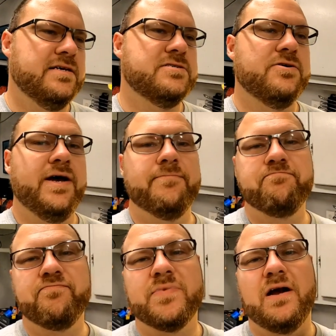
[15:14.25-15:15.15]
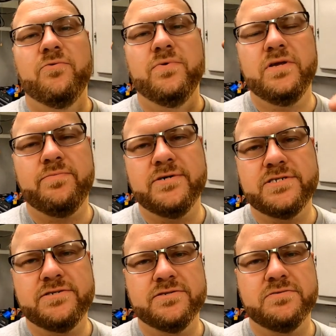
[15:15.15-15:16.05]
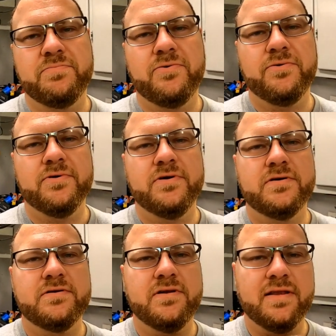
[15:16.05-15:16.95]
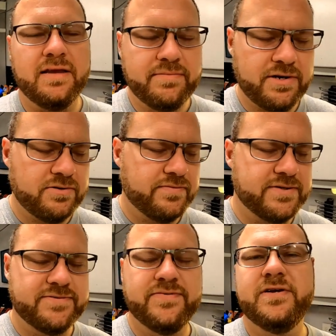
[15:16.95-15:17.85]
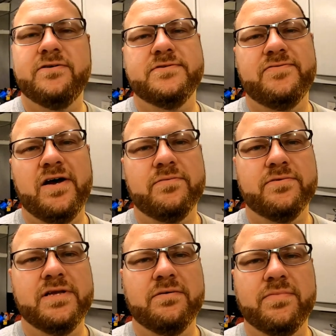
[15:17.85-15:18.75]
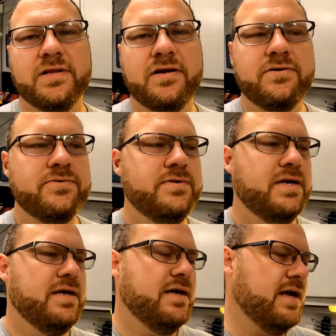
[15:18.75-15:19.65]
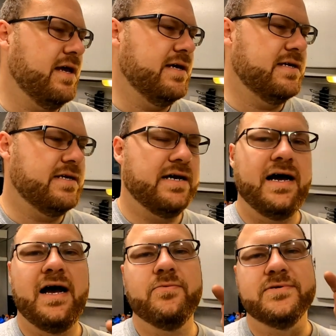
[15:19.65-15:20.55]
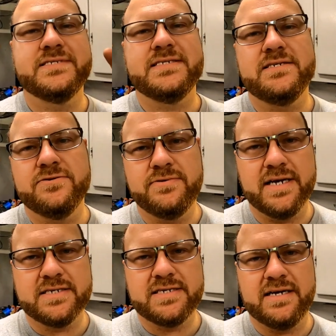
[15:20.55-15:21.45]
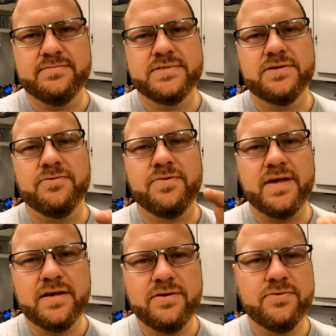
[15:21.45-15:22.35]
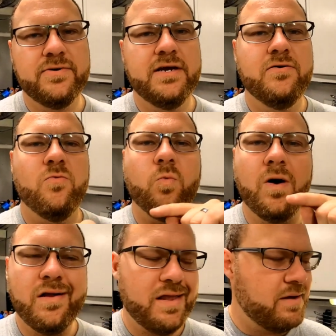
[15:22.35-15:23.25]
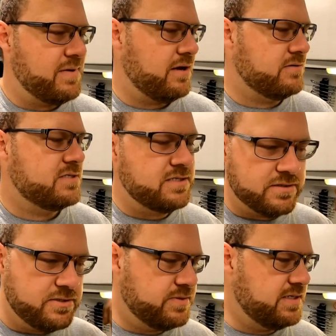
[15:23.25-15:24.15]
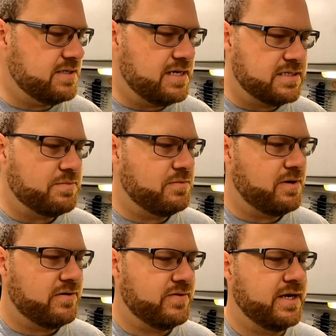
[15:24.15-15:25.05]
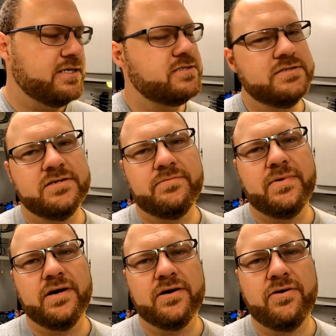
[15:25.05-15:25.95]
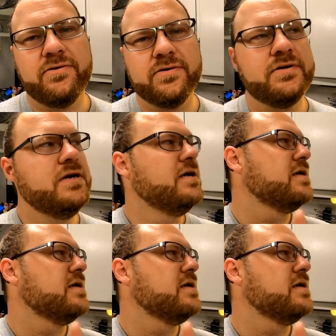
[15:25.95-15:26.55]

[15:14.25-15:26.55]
So, hey, I really appreciate your support. Let me know if this video is valuable down below, and uh, I will see you next time. So thank you. While I'm out still doing these last couple modifications on my car,